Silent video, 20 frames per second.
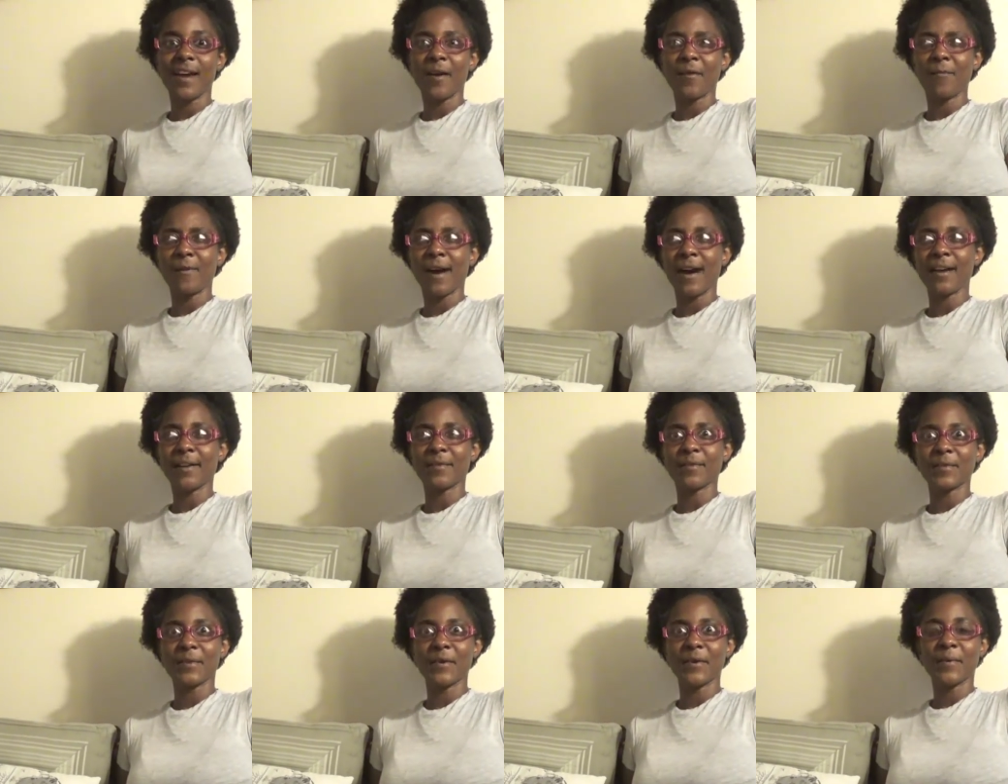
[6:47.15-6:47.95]
well, I
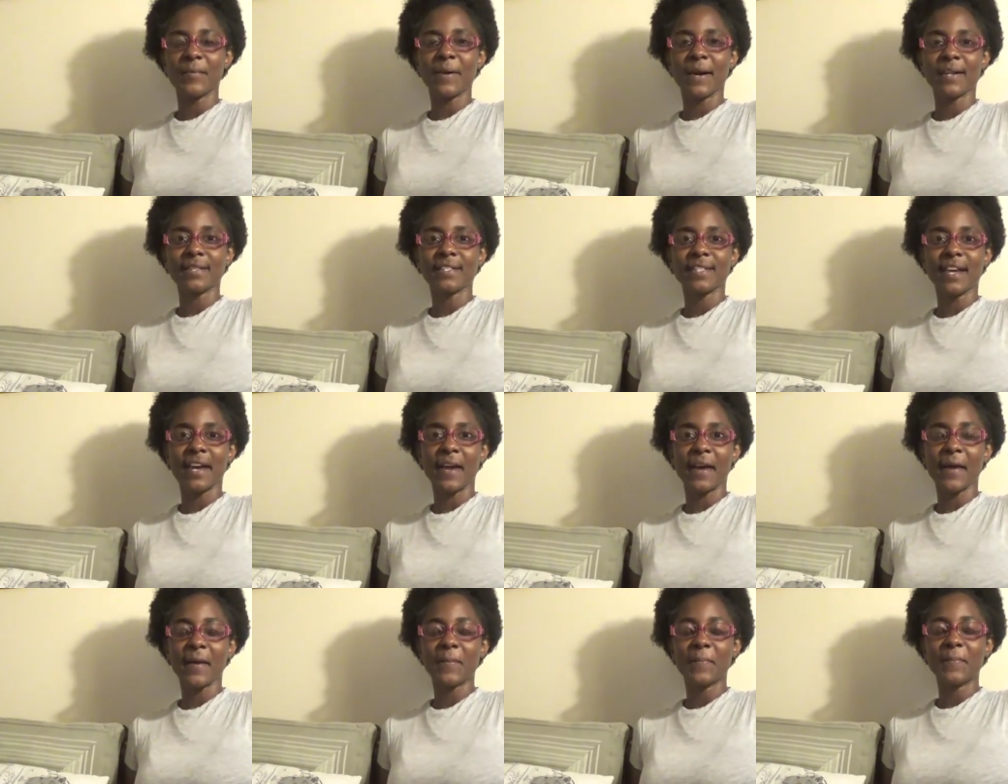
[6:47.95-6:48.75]
don't know about
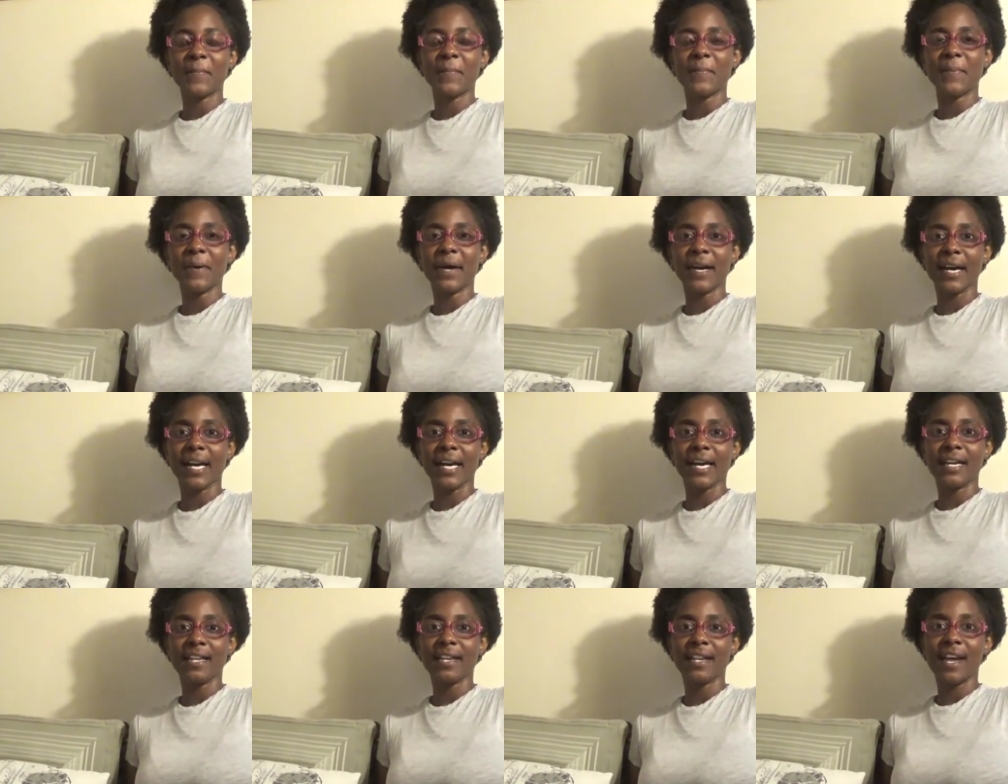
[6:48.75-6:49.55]
that.
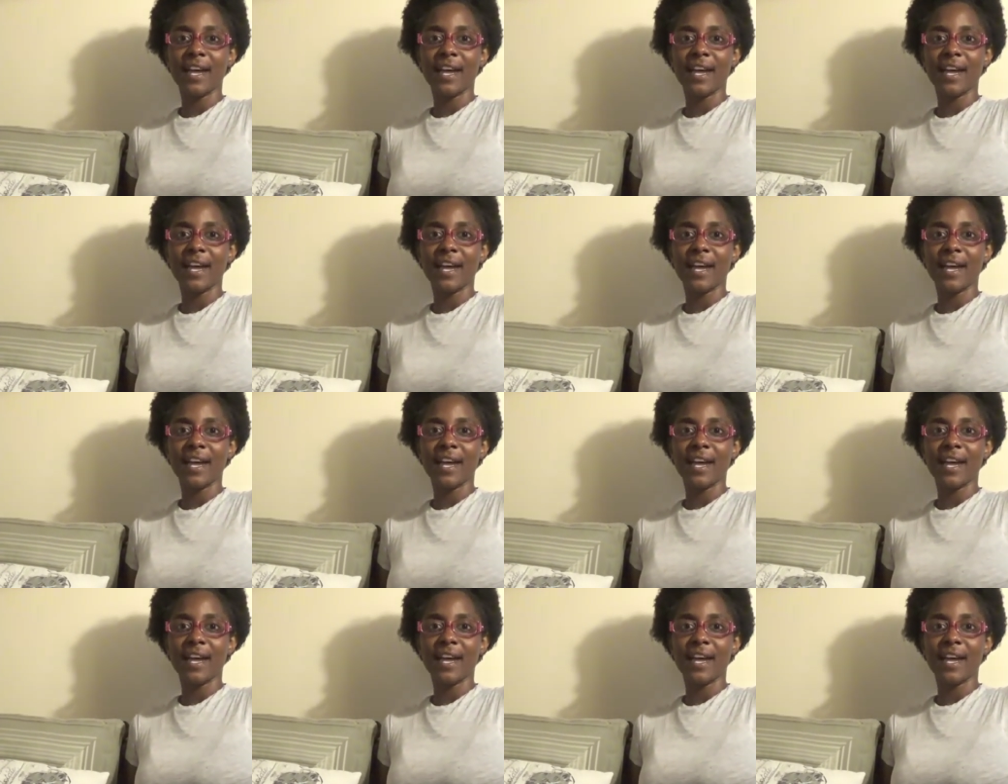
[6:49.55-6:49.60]
But